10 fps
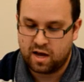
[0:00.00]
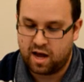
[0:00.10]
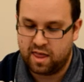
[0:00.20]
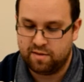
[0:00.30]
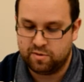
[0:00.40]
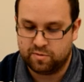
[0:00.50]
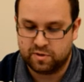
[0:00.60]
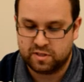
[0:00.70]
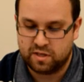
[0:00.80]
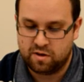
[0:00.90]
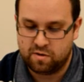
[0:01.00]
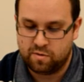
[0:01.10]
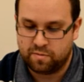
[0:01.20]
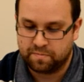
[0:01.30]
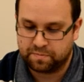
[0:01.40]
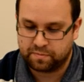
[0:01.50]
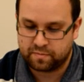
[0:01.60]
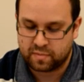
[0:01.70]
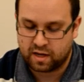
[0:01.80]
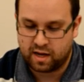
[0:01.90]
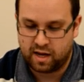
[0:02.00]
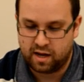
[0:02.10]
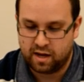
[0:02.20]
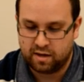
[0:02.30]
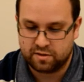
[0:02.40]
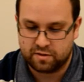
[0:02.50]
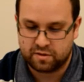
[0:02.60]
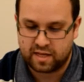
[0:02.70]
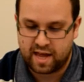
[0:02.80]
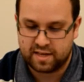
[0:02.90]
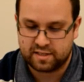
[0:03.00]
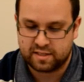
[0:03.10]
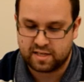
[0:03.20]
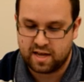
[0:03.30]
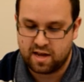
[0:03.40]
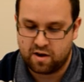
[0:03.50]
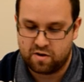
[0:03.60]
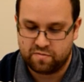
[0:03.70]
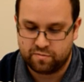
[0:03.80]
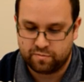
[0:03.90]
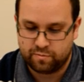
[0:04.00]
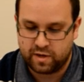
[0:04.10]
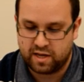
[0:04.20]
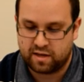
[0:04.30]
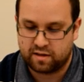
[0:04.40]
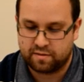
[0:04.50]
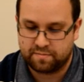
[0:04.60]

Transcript: And then we want to do uh, dot get day of week.